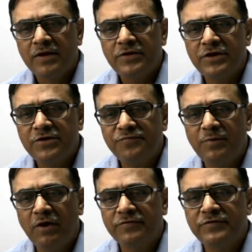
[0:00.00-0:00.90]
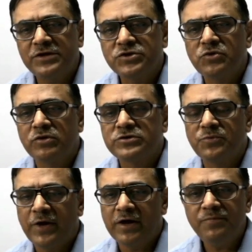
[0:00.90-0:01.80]
the drift velocity should also
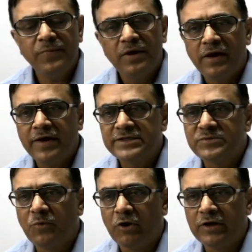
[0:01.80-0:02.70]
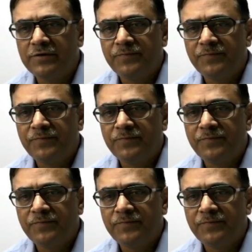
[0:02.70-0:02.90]
become small.